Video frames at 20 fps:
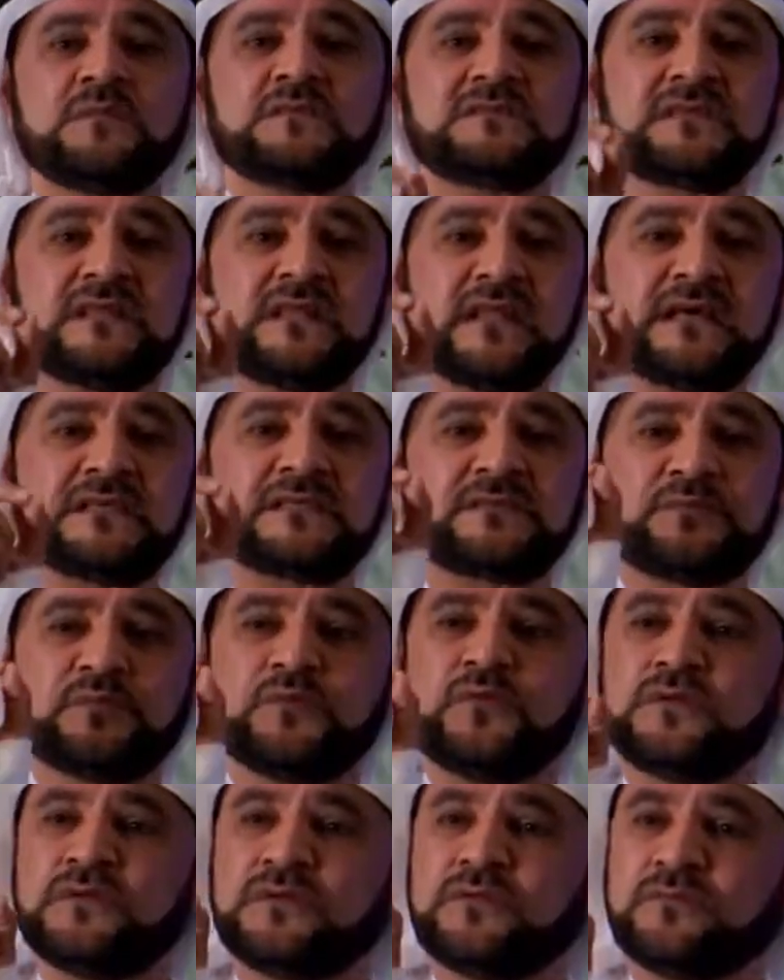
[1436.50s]
the last
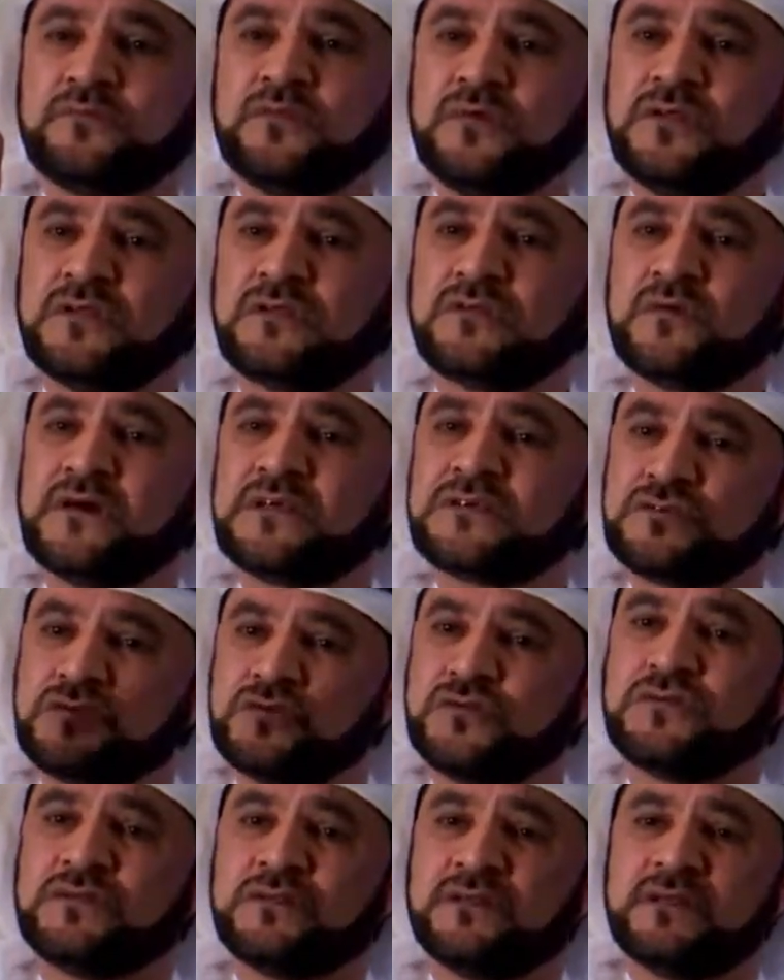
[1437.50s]
bullet was
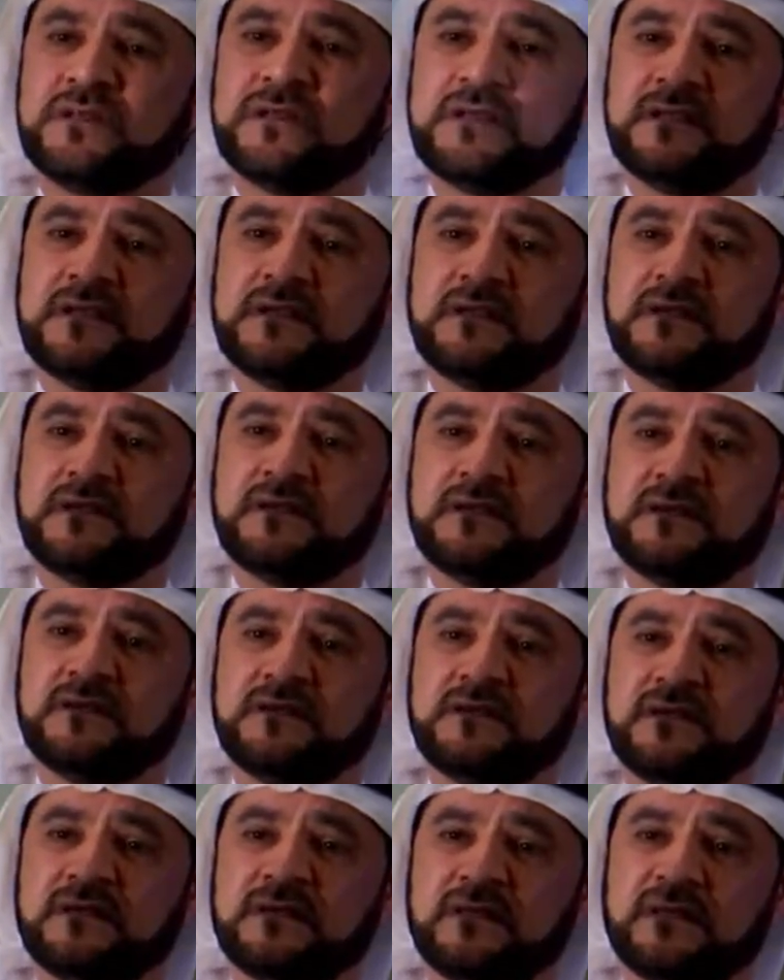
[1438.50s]
shot
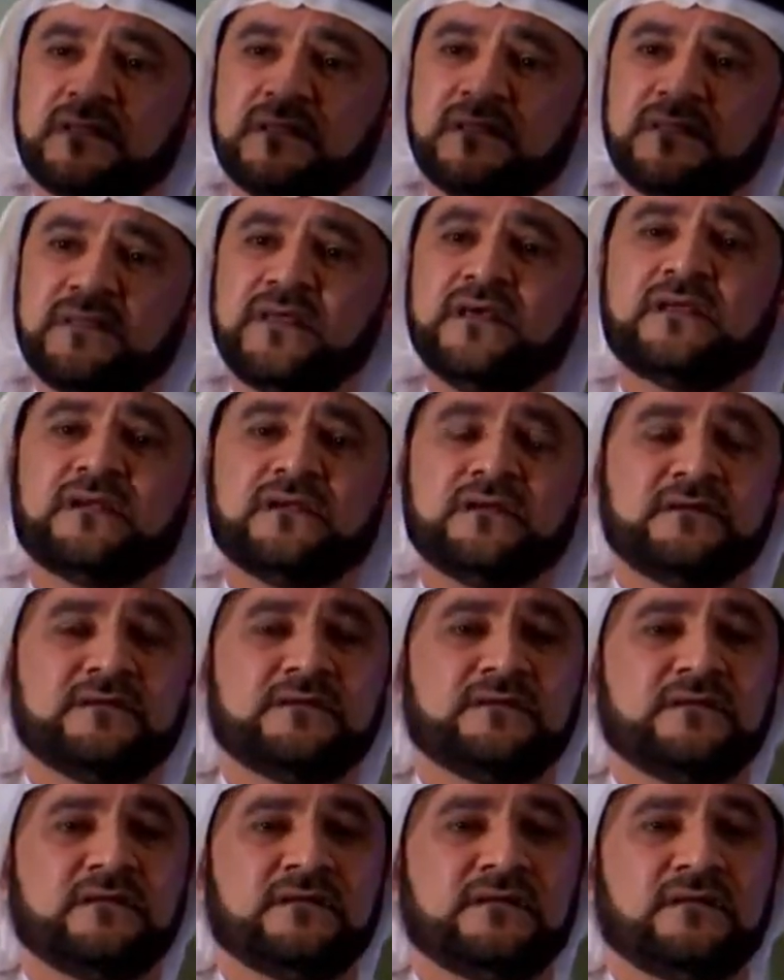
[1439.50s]
there.
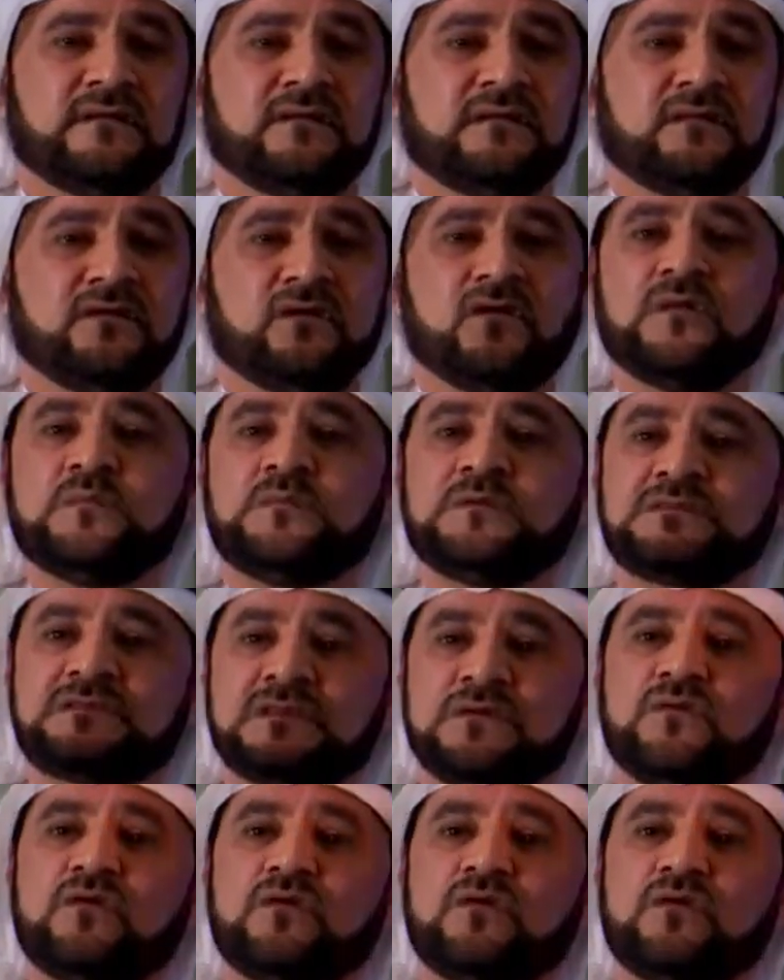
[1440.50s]
Almost the war